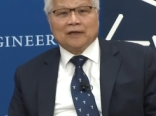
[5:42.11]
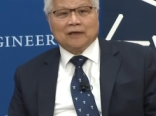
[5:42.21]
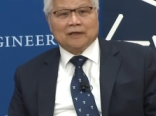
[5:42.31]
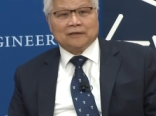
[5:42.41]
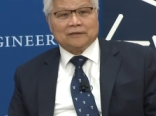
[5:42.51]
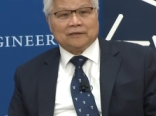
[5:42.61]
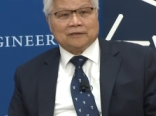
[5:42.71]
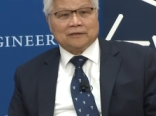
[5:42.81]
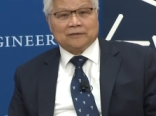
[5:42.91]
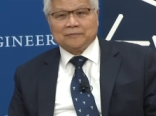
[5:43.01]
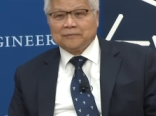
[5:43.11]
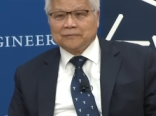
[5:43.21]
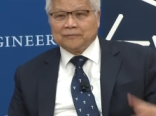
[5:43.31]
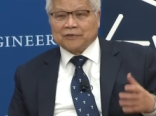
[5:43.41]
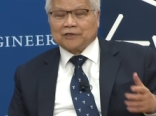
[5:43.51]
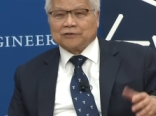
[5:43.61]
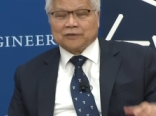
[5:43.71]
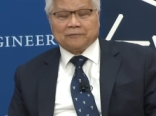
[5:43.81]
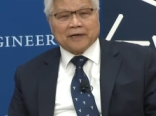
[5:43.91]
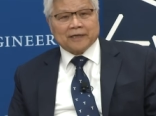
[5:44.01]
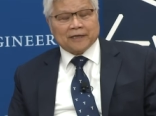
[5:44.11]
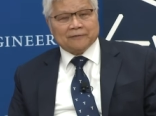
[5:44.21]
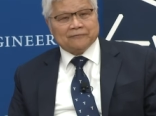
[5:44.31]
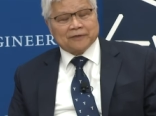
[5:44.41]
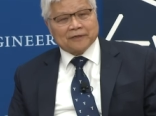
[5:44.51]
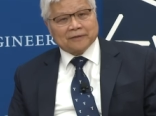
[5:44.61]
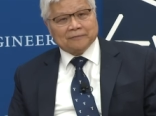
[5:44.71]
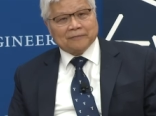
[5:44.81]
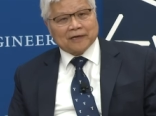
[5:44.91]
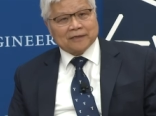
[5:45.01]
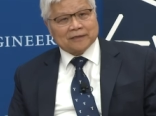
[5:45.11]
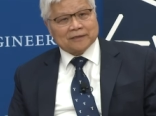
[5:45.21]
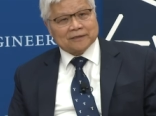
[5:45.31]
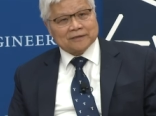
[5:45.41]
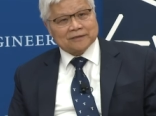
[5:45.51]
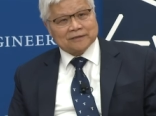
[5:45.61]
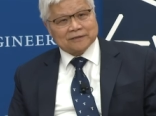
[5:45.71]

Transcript: And uh, because of I have uh, my uh,